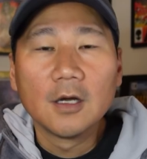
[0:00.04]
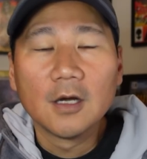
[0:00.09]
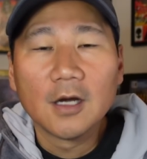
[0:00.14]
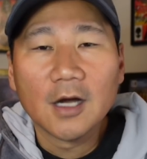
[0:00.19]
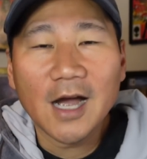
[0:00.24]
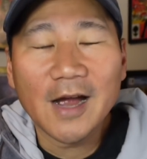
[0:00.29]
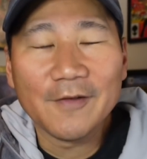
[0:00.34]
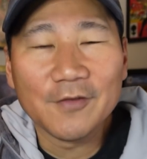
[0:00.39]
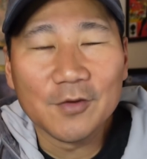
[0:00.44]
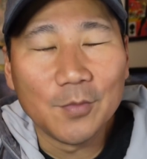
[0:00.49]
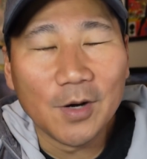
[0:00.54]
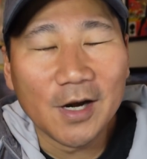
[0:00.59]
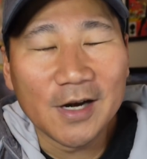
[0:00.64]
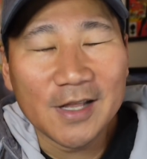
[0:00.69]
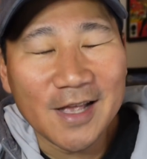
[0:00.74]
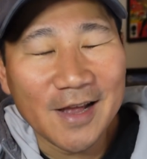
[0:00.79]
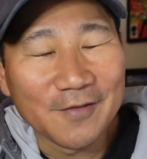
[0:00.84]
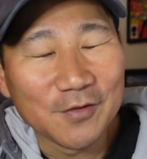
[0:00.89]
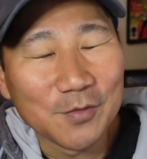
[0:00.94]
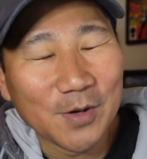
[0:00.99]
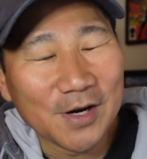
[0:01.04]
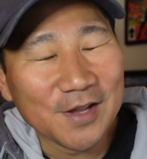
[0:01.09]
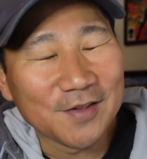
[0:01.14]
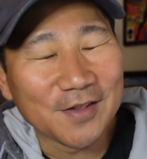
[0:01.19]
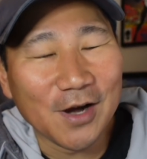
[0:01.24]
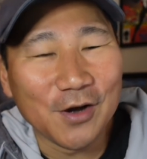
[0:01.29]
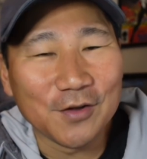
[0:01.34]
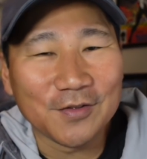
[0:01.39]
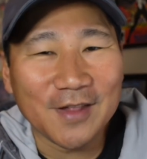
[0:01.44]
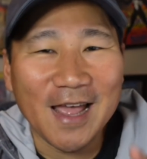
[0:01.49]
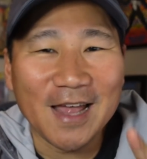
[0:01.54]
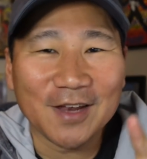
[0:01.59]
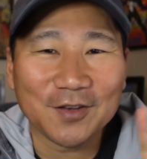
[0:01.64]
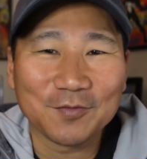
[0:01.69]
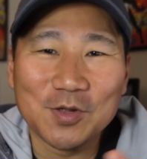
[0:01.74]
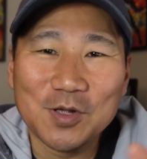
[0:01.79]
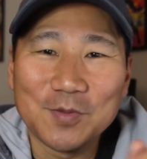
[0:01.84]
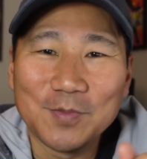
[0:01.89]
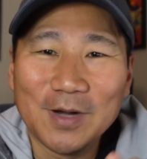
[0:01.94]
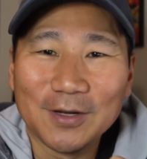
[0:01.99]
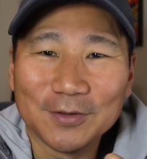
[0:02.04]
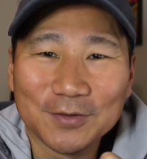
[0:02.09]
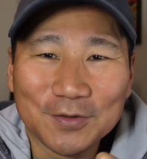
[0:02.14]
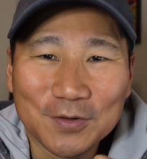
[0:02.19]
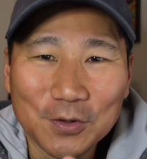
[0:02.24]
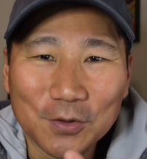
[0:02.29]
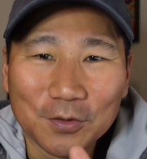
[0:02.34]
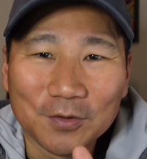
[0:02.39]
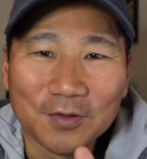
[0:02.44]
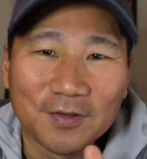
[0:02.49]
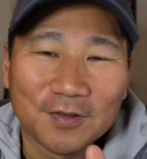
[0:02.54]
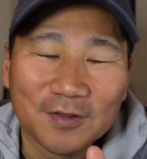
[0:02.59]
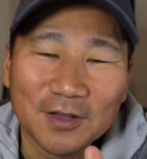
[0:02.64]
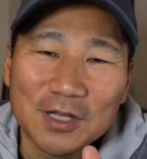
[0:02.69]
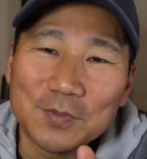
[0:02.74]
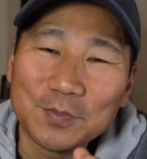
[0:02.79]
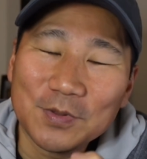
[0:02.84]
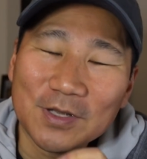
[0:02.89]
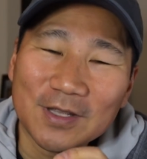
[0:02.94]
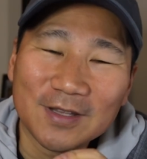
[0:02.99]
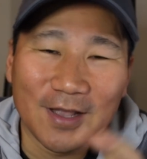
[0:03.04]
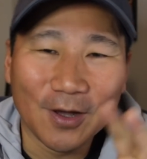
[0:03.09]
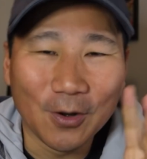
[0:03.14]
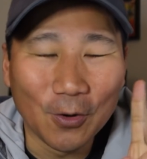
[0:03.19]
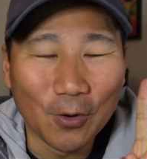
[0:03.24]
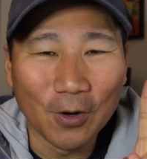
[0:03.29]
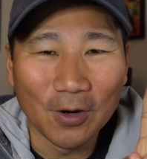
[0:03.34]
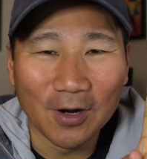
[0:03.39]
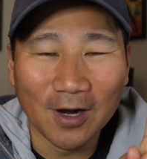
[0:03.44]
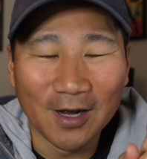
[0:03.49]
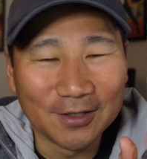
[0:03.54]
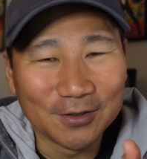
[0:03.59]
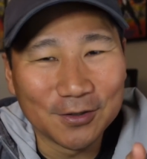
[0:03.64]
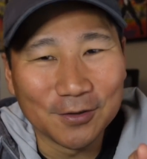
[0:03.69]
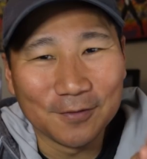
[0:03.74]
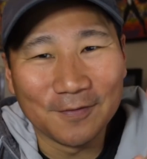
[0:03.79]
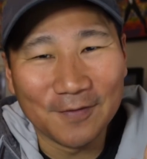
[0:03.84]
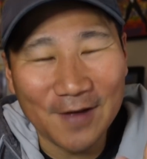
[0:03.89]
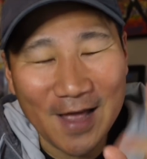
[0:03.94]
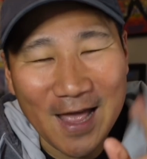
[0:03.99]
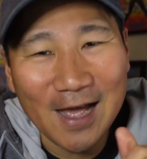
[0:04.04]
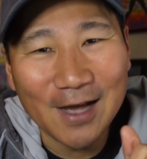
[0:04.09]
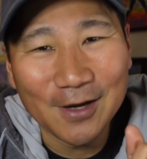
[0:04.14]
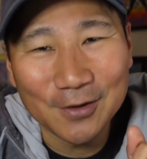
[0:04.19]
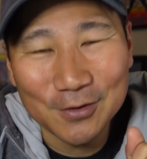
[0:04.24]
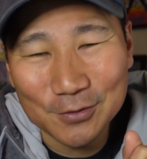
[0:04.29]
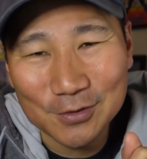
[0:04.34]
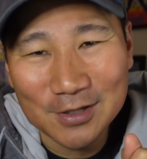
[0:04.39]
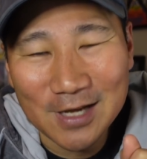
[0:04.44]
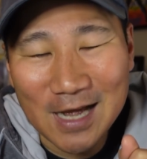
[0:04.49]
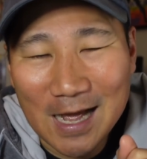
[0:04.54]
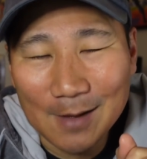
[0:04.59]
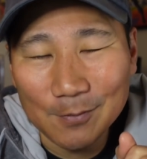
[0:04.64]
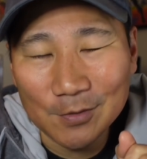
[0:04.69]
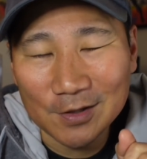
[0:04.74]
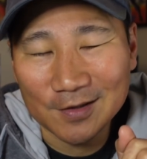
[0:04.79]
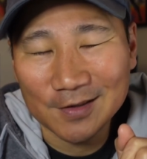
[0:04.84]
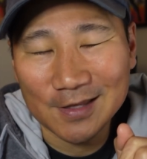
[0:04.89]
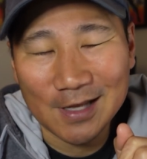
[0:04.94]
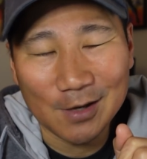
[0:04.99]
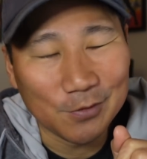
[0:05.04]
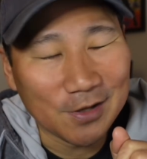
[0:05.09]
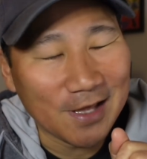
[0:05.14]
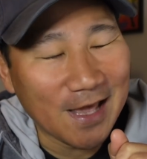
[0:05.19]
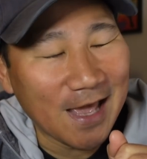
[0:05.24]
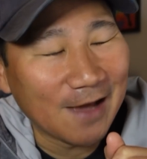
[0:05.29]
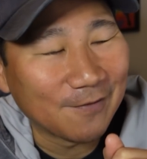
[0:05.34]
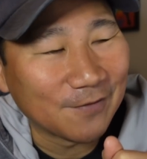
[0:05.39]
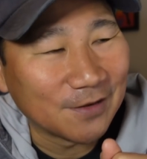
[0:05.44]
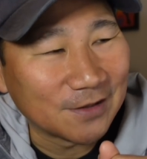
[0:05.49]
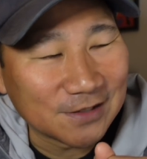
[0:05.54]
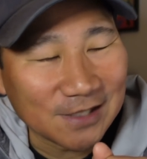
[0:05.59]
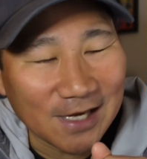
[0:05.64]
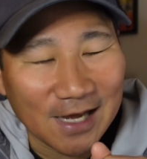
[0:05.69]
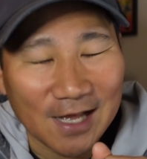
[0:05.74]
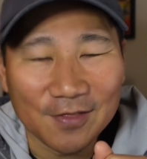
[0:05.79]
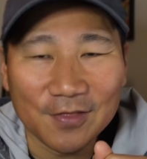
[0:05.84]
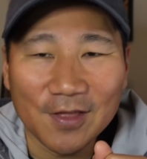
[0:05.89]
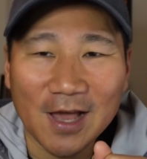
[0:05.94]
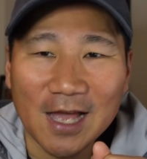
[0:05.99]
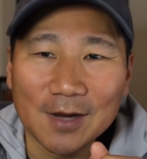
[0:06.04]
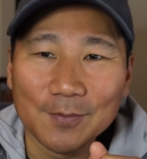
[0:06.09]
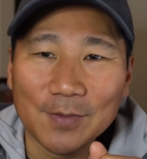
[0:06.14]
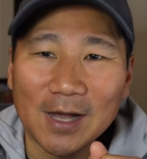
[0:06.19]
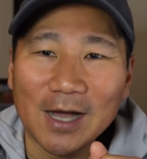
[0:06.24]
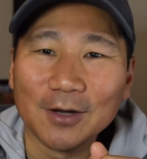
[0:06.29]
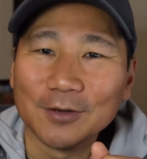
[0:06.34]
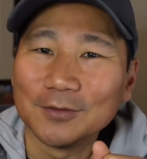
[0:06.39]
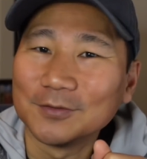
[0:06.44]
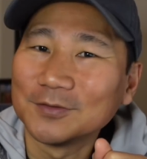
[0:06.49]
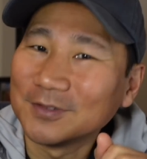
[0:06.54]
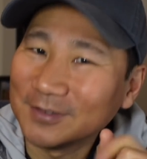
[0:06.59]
Hi, everybody. Everybody's always asked me about those sleeping or undervalued comics that we haven't uh, thought about.